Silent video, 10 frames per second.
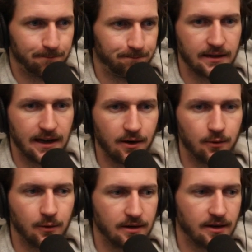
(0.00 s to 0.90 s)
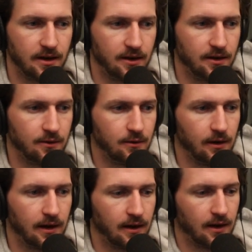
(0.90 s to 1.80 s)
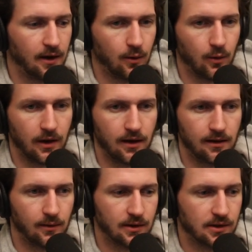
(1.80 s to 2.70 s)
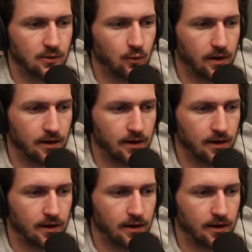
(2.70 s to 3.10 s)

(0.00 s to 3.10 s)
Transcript: Well, now with EQ, what